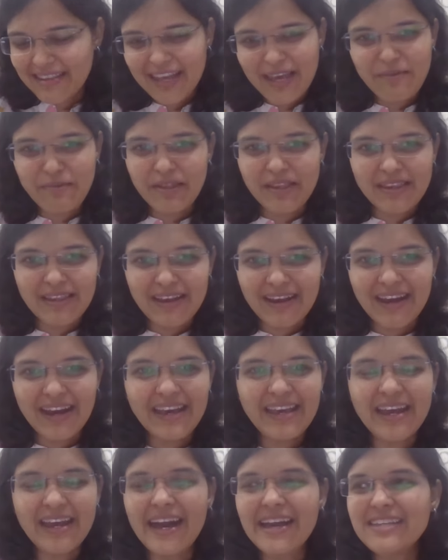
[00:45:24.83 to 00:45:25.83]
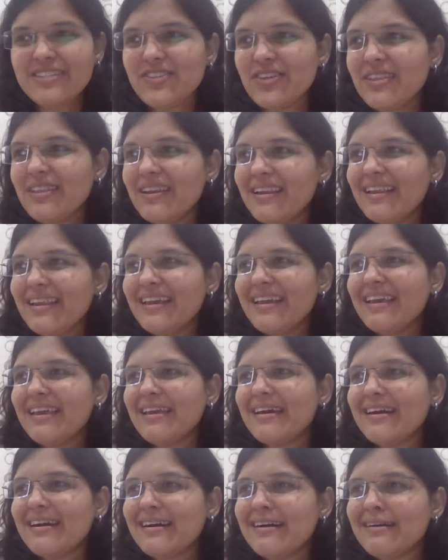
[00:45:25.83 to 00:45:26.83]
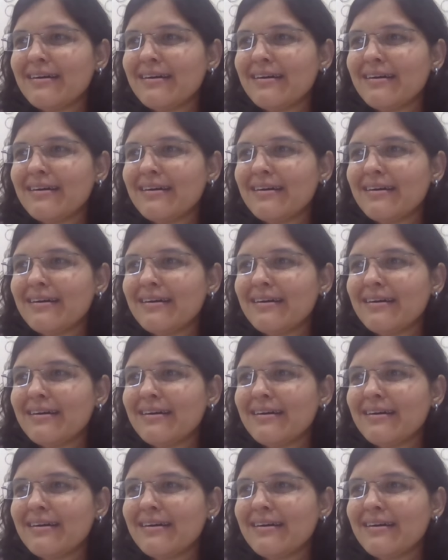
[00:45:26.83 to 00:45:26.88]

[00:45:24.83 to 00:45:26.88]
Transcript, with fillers: mean, I generally,